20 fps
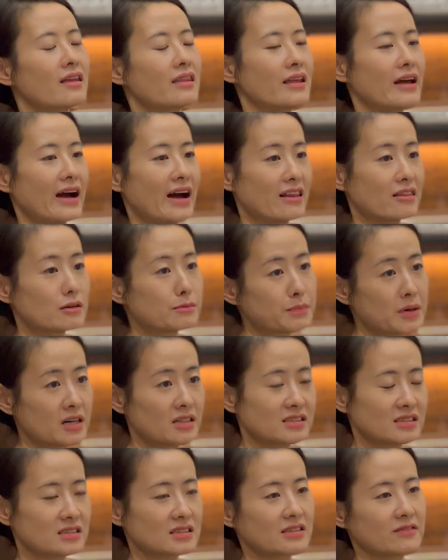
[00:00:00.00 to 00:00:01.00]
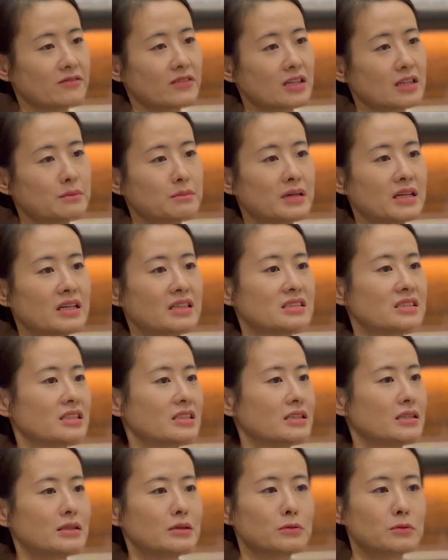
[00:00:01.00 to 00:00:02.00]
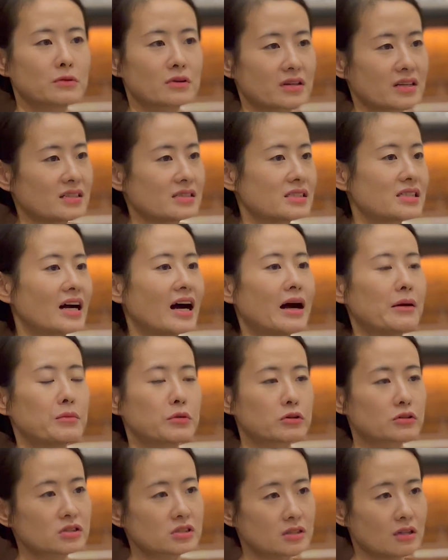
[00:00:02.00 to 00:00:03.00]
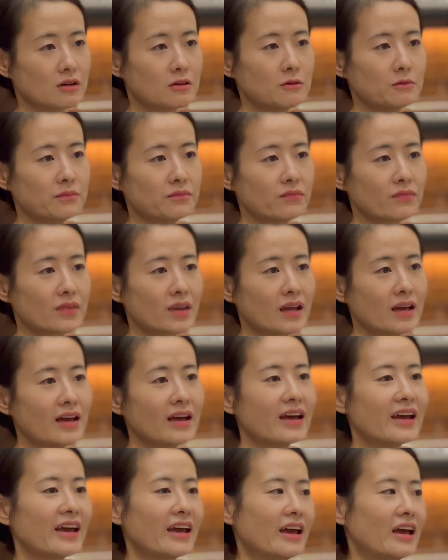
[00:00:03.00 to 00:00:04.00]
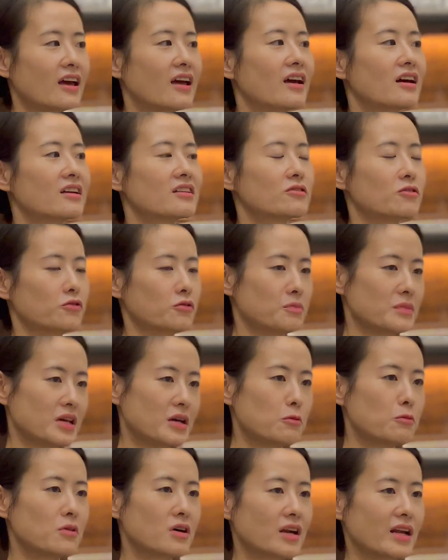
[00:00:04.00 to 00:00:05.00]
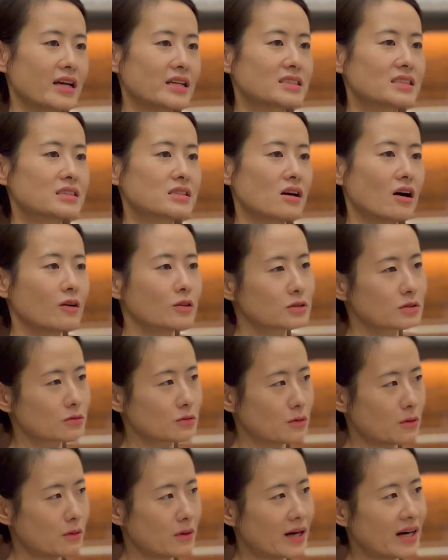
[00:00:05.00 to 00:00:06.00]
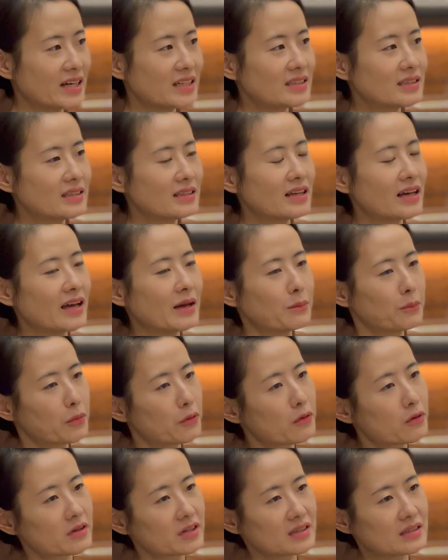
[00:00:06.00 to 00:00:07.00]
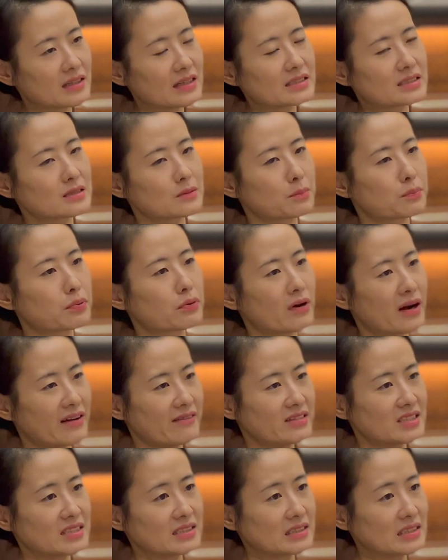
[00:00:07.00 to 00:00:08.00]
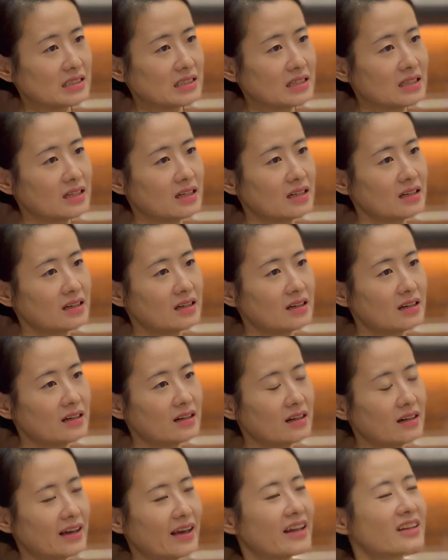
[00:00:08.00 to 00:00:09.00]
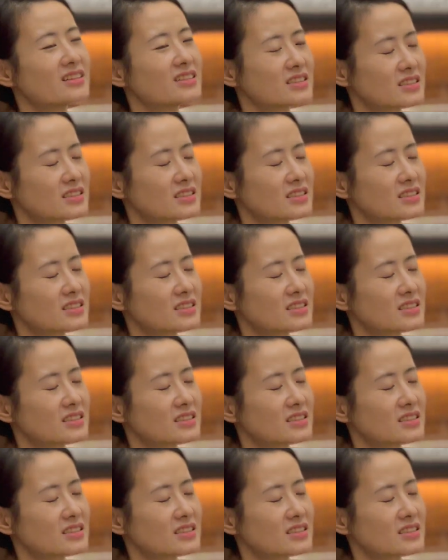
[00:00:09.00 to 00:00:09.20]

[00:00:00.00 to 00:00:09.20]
the other person's availability, working time or so. And for me, what is also quite important is the privacy. And